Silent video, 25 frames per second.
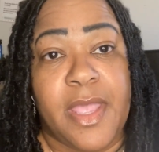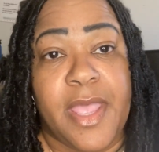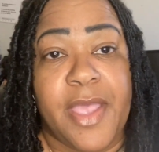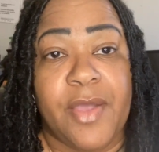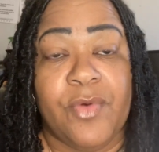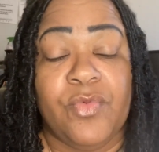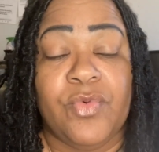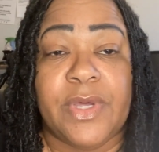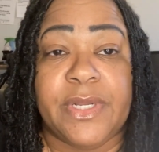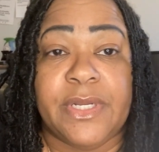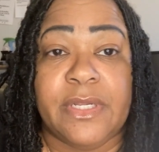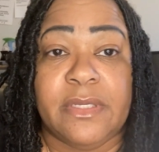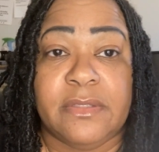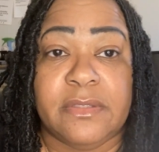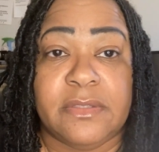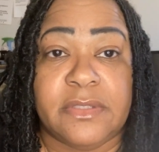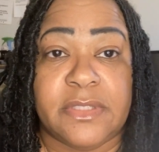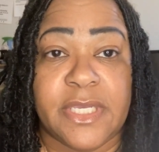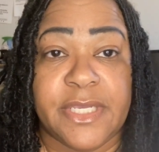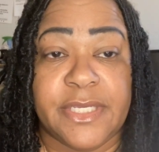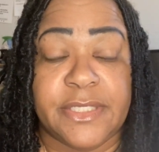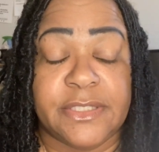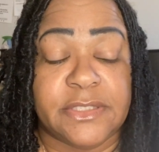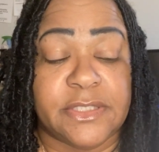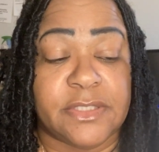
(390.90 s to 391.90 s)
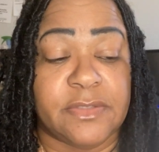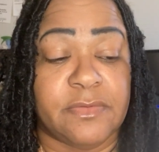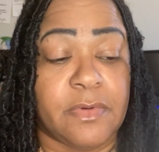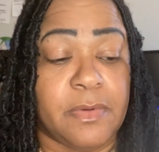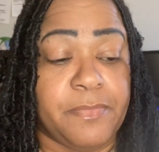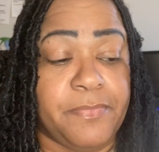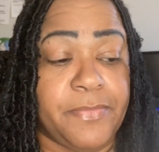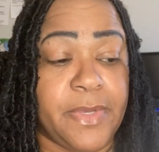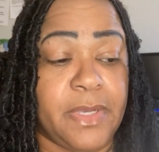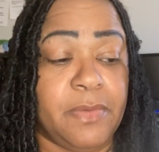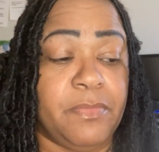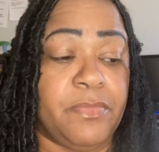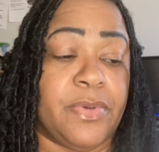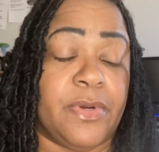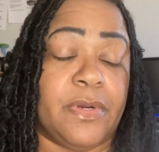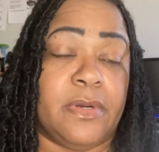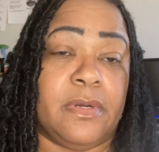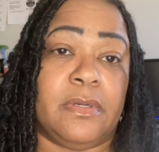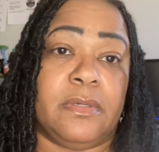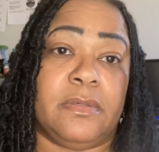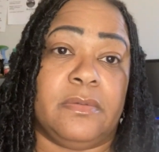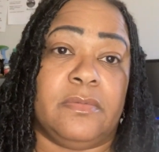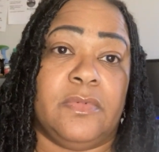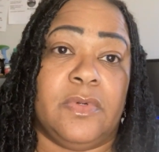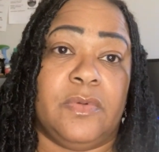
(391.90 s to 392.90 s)
And one other thing to
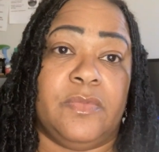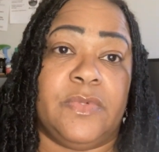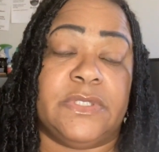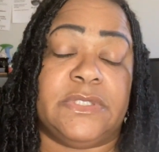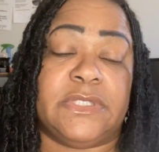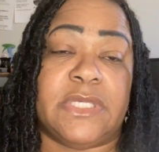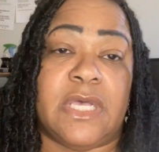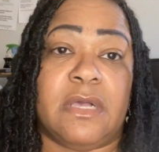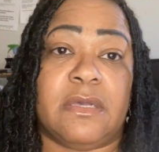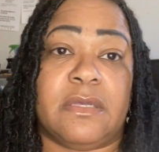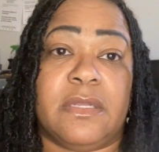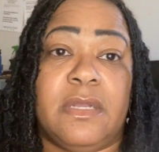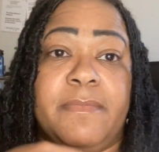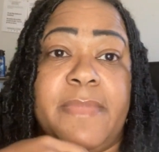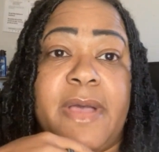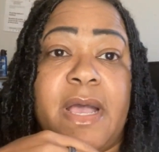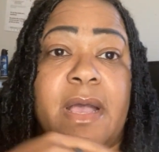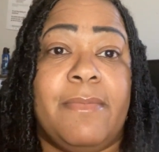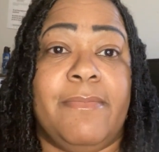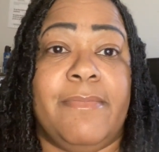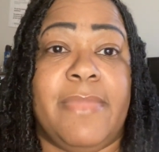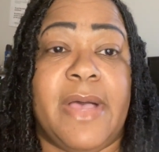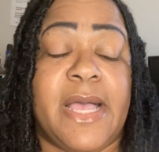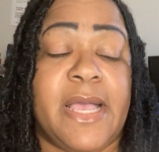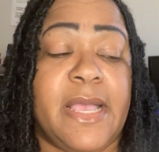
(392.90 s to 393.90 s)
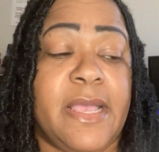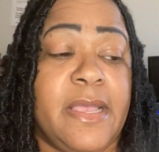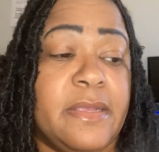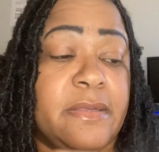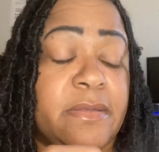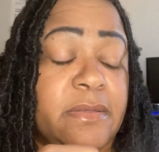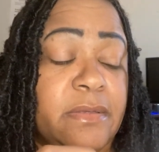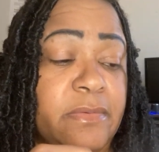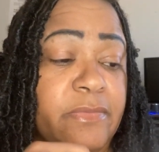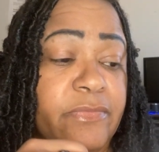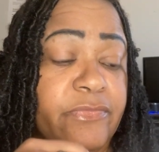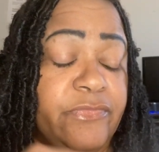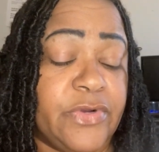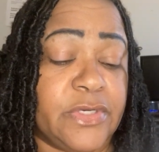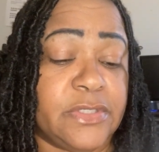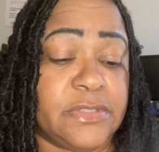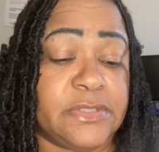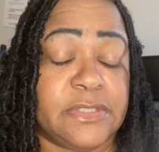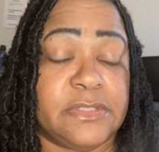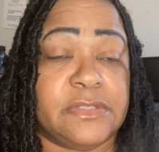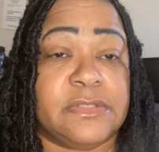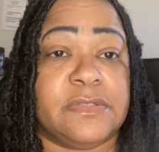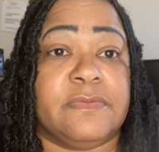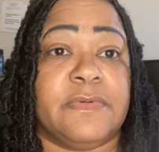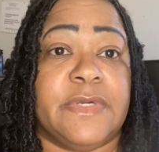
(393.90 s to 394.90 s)
remember when we're talking about buying
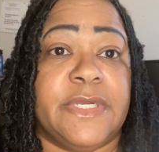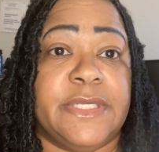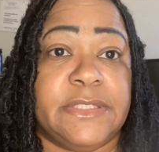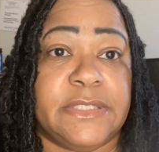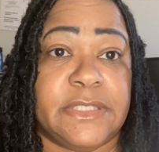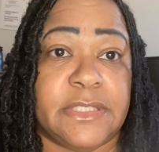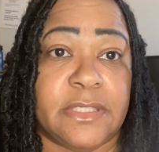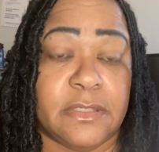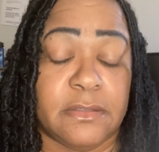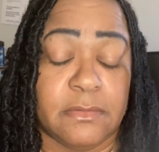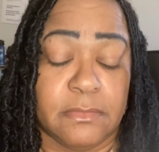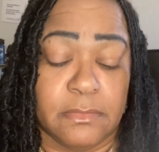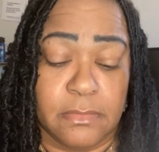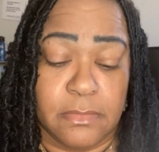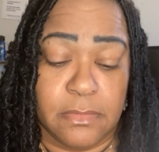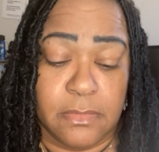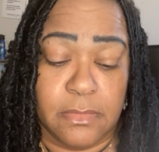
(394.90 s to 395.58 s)
versus renting